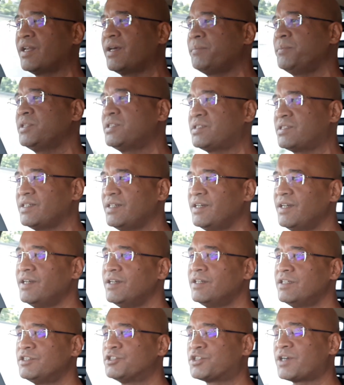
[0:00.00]
I miss
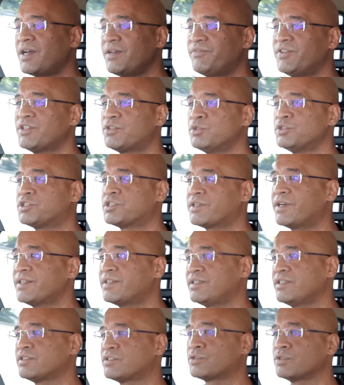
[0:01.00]
driving to
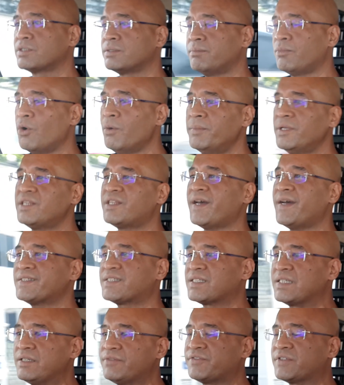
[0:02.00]
Cherating. So the moment
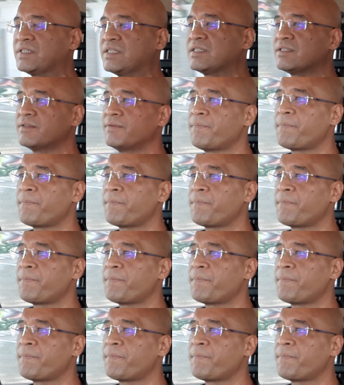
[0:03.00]
that's lifted,